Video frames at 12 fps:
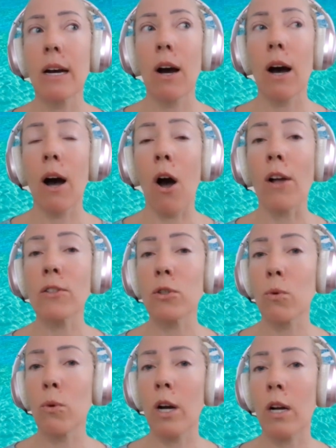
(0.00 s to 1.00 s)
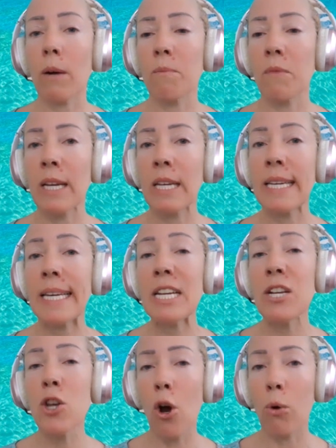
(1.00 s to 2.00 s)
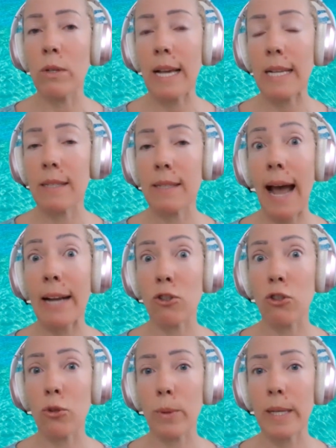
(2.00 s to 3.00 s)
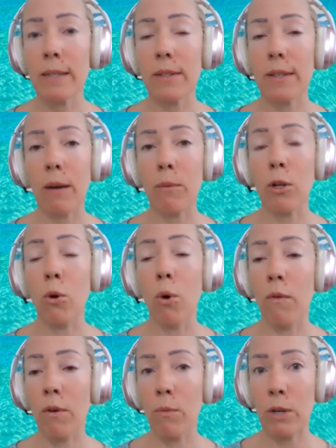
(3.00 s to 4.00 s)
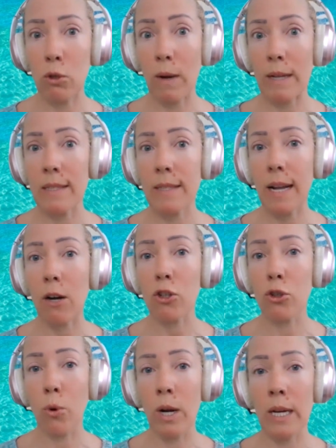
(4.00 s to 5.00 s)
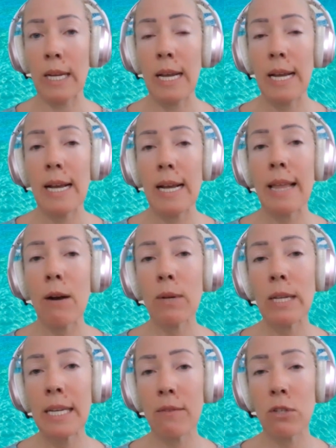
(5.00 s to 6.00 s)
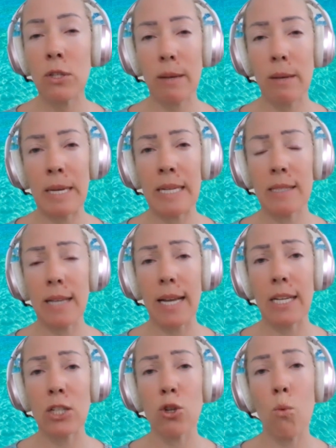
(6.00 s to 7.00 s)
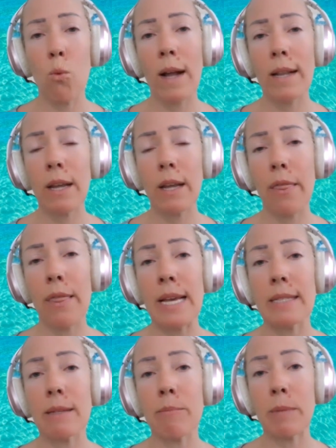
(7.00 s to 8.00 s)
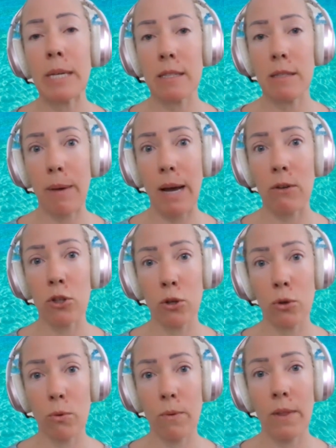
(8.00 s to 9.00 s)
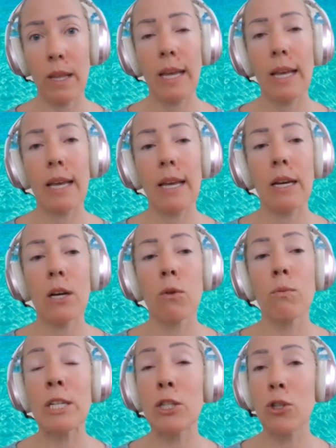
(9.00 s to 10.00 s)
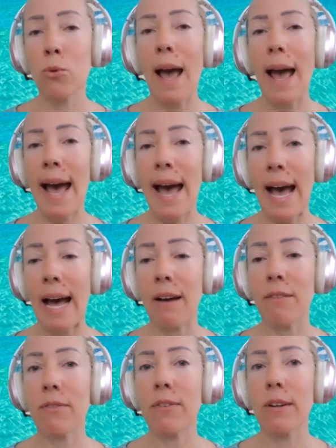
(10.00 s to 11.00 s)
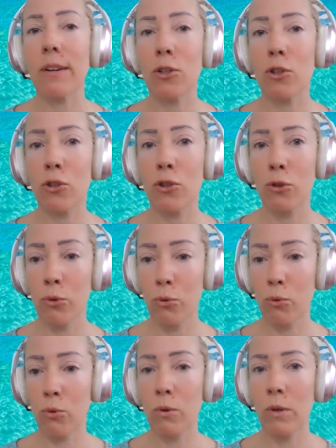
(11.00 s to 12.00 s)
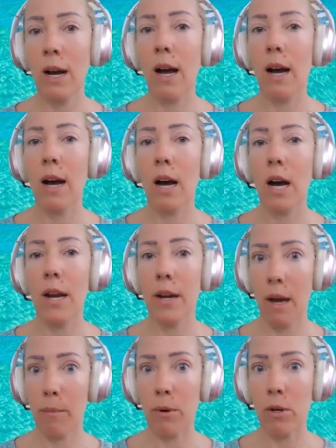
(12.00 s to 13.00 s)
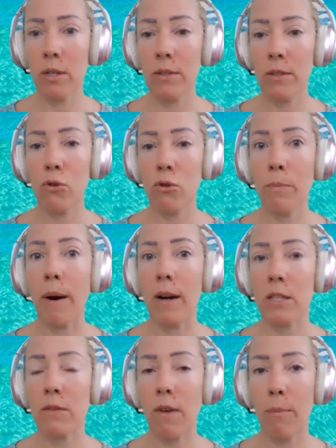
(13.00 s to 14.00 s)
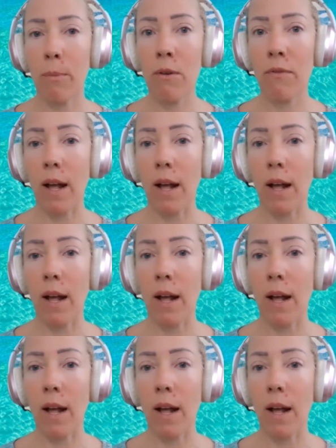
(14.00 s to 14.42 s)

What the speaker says: also a keynote that's attached to it, and I will go over which ones they are shortly. That really gives you some insight into what this means about you. We do have two numbers, two parts of our profile.